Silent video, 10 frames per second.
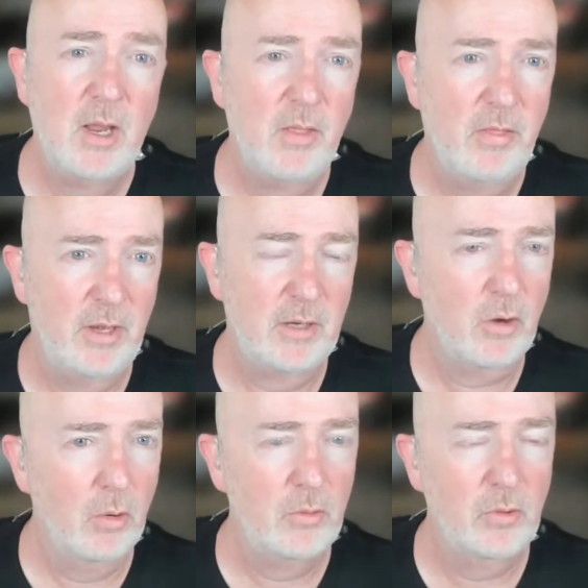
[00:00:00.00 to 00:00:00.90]
then
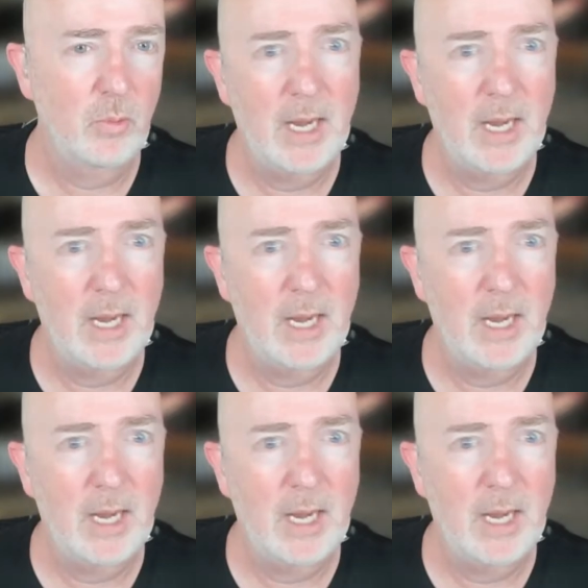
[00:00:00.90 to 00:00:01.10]
go to